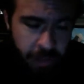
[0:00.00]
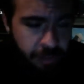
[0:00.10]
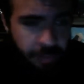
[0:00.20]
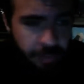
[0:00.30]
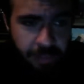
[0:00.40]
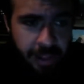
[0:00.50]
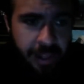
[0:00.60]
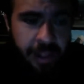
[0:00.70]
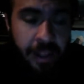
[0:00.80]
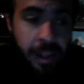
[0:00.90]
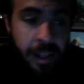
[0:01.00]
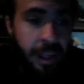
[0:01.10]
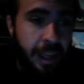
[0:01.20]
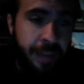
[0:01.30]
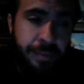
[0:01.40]
Here's the thing
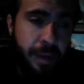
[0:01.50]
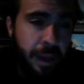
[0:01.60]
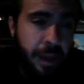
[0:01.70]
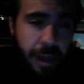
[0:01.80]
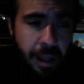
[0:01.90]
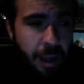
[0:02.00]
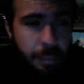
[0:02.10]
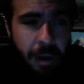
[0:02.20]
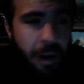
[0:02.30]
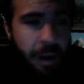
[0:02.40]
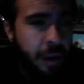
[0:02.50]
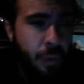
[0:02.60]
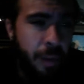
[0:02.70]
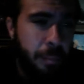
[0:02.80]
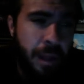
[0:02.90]
if America
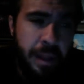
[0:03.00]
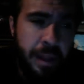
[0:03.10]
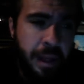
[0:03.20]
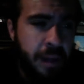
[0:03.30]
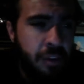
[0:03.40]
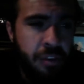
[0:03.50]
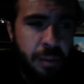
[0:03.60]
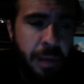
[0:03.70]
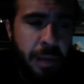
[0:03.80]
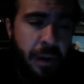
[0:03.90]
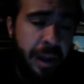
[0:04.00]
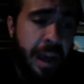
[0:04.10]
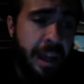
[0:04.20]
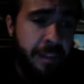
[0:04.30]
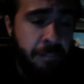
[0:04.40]
went belly under somehow and
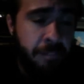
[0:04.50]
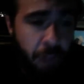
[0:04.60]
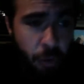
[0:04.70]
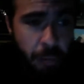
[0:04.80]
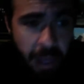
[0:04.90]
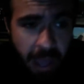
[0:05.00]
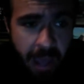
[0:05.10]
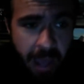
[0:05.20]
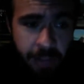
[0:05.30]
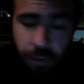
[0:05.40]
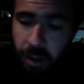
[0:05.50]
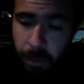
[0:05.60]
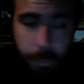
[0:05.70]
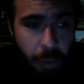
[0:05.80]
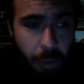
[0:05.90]
I had to float my ass on
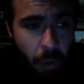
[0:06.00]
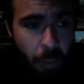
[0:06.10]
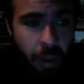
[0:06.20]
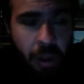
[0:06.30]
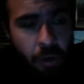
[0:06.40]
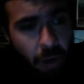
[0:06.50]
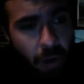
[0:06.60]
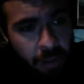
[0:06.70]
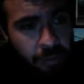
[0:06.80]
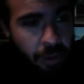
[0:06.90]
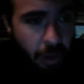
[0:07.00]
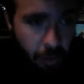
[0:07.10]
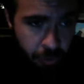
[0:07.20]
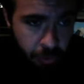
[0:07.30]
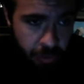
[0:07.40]
a boat across the
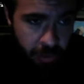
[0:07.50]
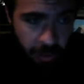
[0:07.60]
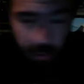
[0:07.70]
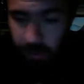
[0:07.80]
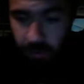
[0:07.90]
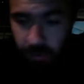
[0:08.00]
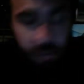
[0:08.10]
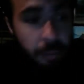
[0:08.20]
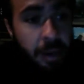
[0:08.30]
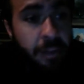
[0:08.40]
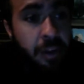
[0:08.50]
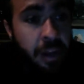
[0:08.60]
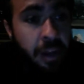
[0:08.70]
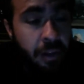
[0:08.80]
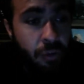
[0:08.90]
ocean to some other
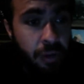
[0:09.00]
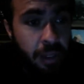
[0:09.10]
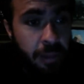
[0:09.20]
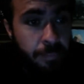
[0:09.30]
country,